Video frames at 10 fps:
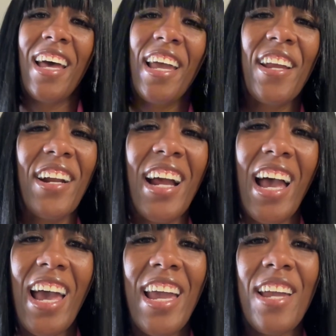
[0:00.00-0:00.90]
hey girl
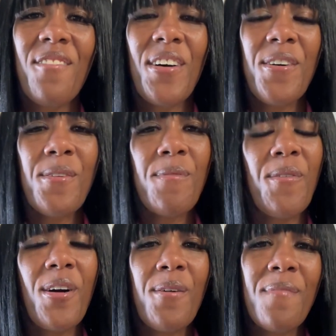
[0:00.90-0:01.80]
hey welcome or
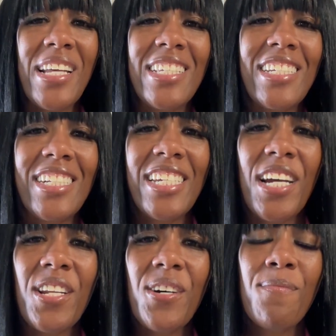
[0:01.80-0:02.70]
welcome back to the
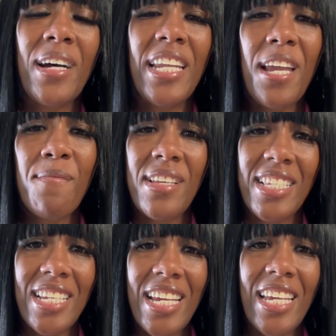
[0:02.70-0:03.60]
channel my name is
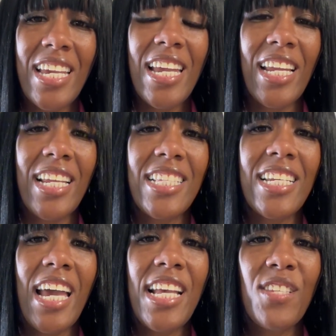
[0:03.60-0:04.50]
nikki and in today's